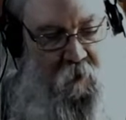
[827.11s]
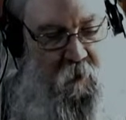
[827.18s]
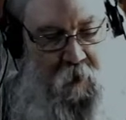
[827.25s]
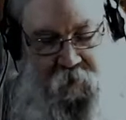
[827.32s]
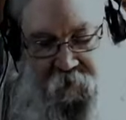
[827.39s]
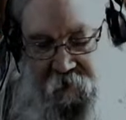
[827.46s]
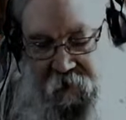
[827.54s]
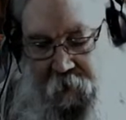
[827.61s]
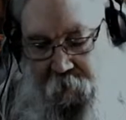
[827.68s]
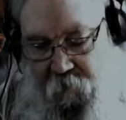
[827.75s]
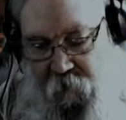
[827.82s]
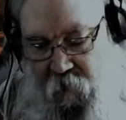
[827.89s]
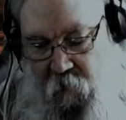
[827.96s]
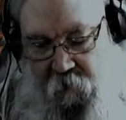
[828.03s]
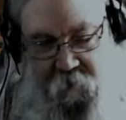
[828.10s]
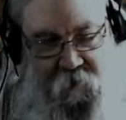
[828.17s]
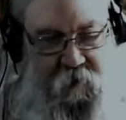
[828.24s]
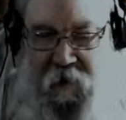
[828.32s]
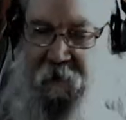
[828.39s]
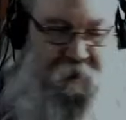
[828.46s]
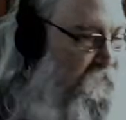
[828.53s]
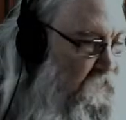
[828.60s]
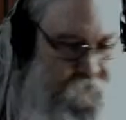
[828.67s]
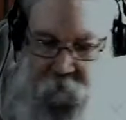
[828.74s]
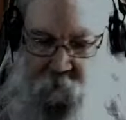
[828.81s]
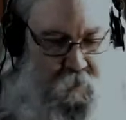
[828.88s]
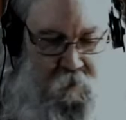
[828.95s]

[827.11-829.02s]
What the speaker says: across the top of the crown of his head, like